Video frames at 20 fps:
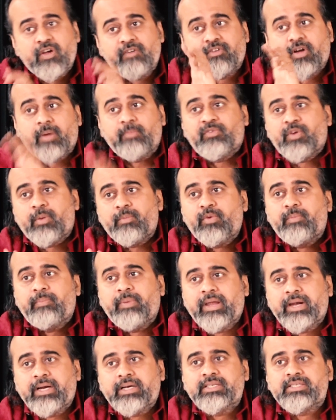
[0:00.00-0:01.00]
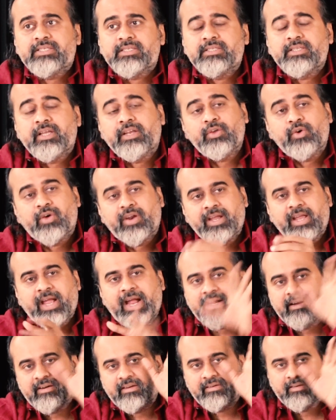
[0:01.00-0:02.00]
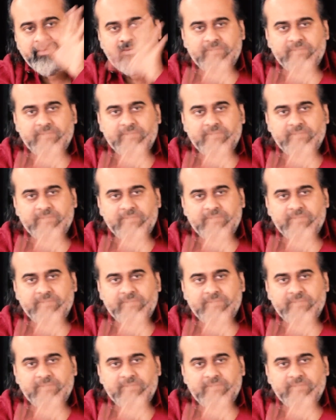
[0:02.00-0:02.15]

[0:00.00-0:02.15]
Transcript: you have come from your parents, then you are a cat.